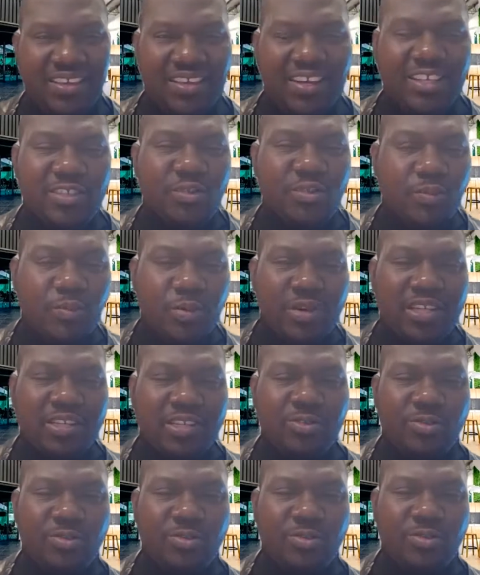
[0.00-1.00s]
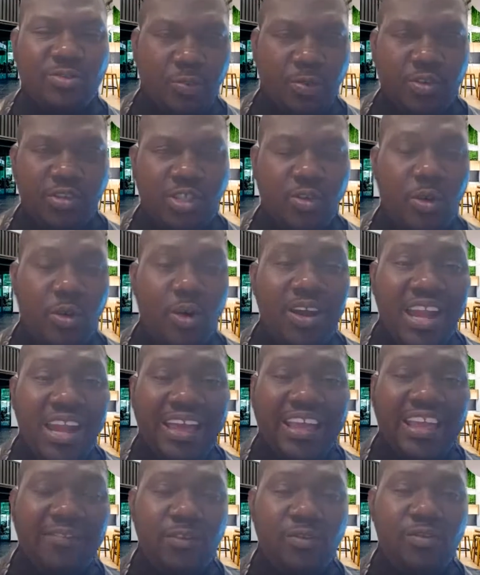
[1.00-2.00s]
There's nobody to support you. Unlike
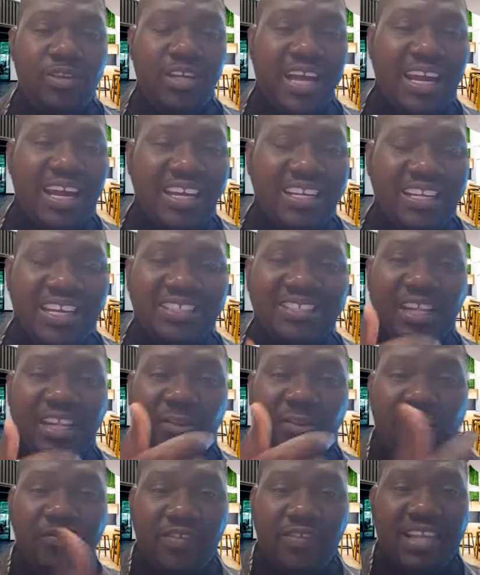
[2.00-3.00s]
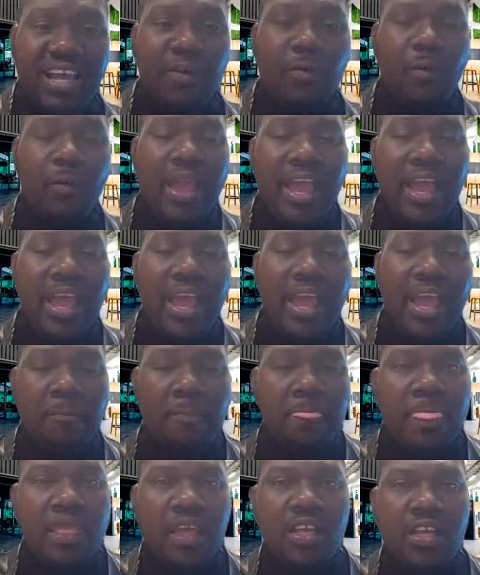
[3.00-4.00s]
if you do the Canadian startup visa where
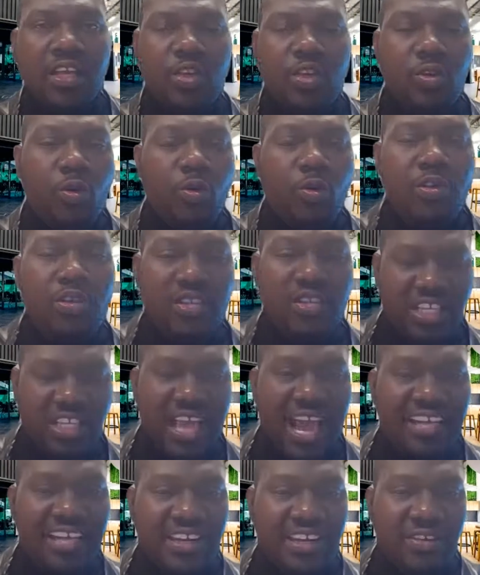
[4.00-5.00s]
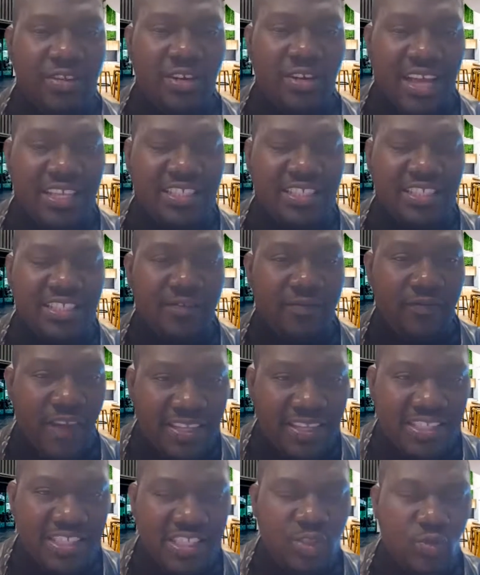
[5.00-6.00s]
the accelerator that is
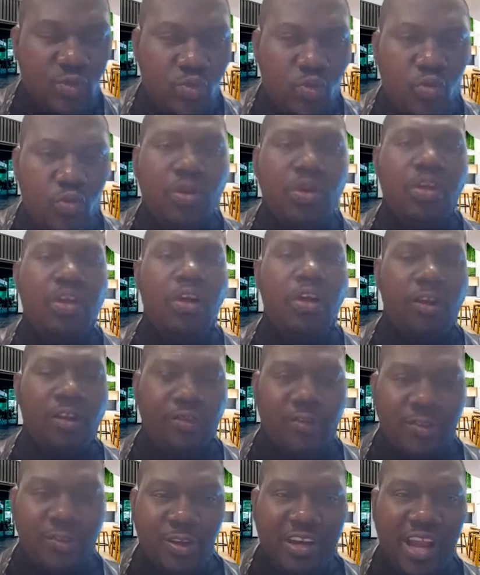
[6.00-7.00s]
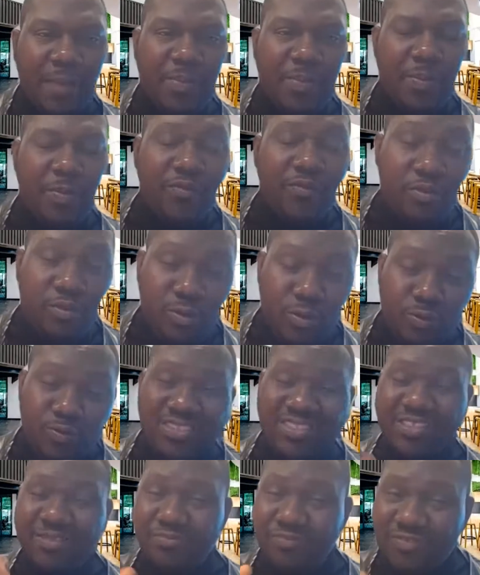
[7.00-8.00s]
inviting you, all of those other people, even though you
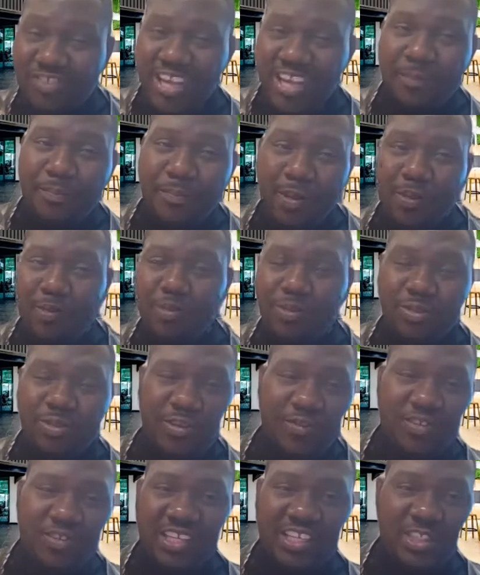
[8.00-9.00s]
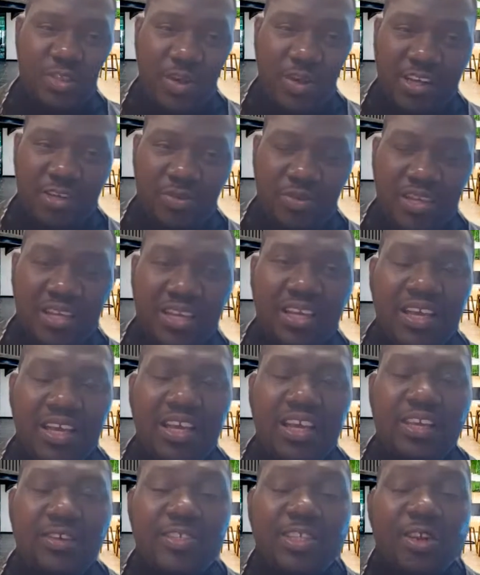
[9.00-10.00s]
still champion most of the things you are doing.
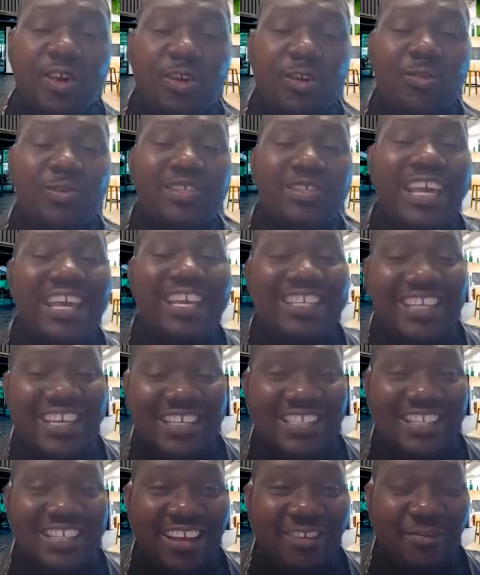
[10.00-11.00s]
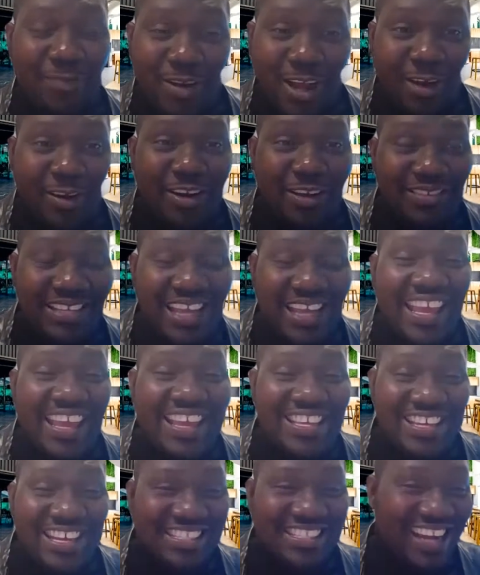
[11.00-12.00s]
You see all those agents, like people that call themselves
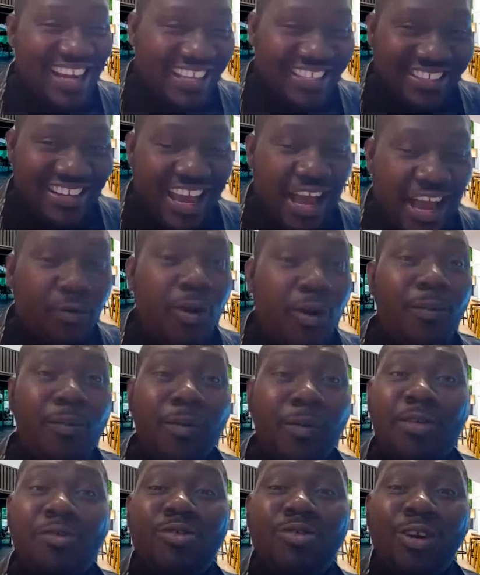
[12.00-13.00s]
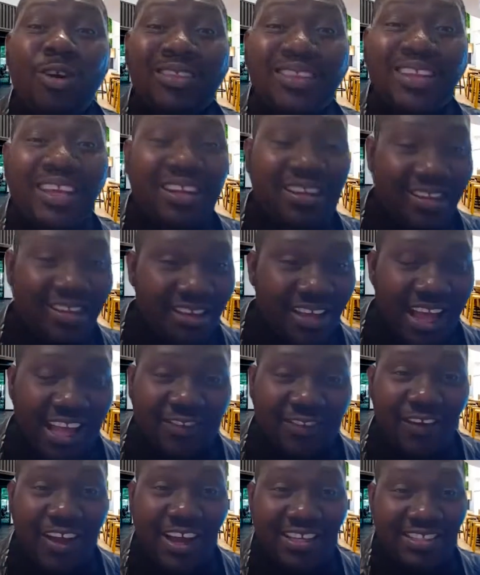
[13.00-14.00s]
agents in Nigeria, want nothing
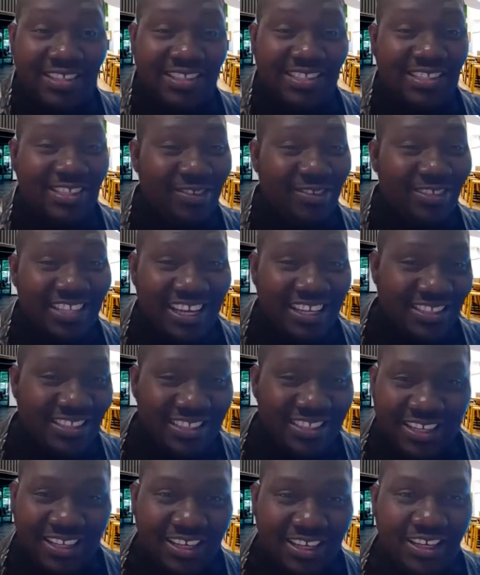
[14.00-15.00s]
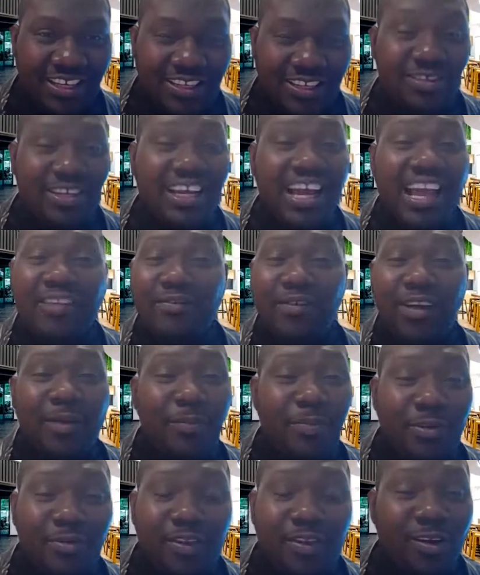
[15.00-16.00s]
as far as this is concerned. So they can't even
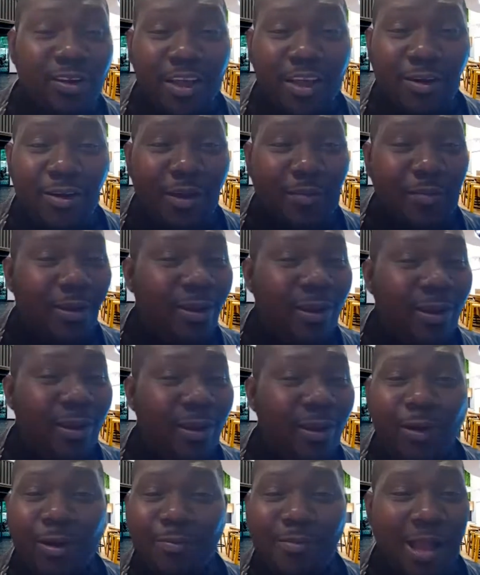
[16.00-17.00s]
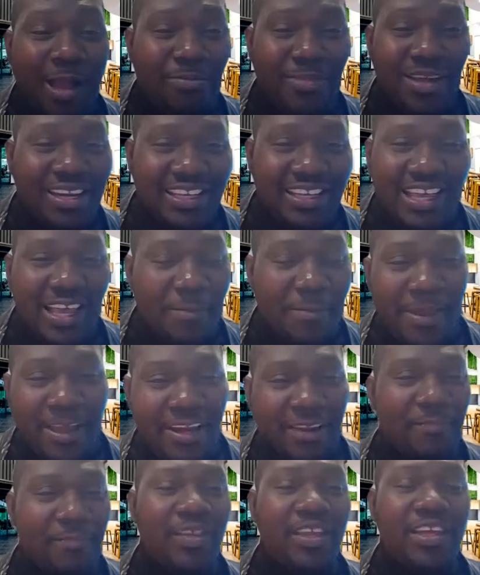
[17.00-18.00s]
help you. If they collect 1 million,
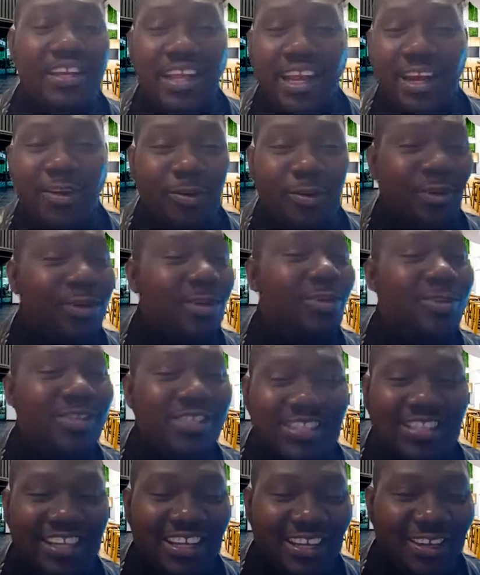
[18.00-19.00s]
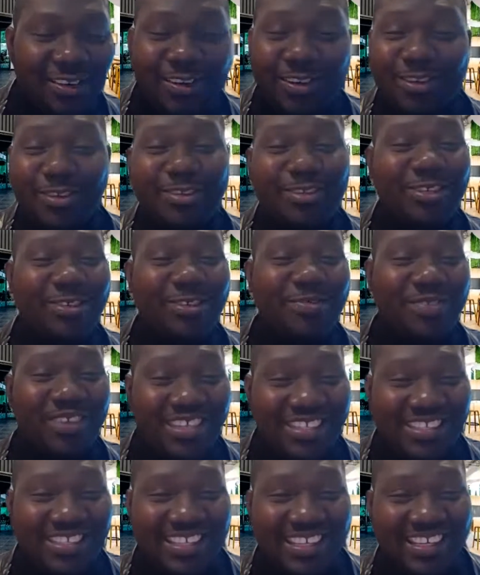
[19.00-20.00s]
they're not going to do it.
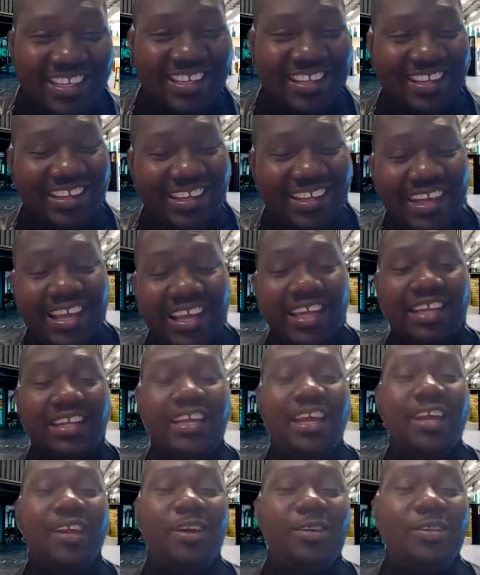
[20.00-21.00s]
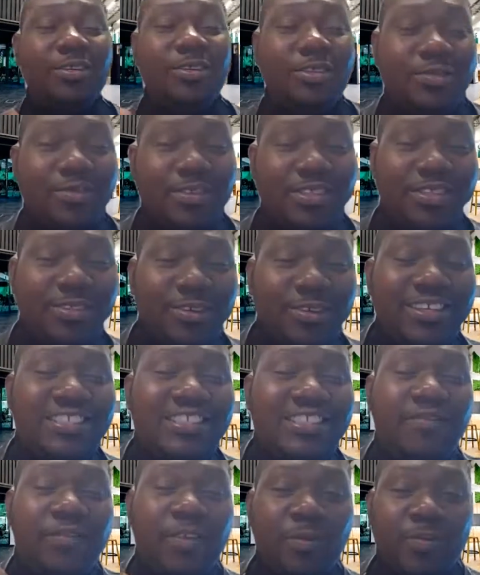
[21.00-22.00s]
They're not going to do it. So it's
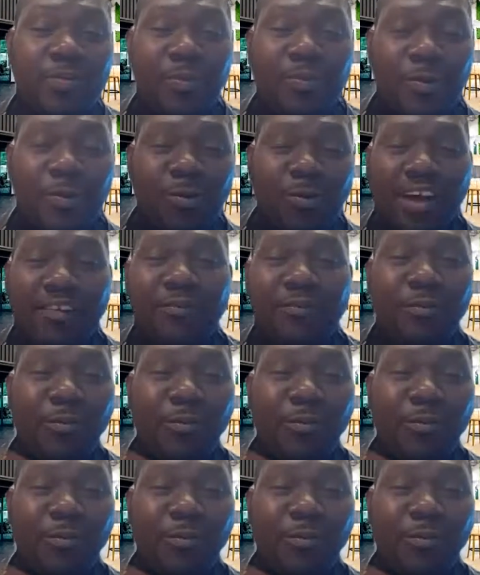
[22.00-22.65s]
a few people who have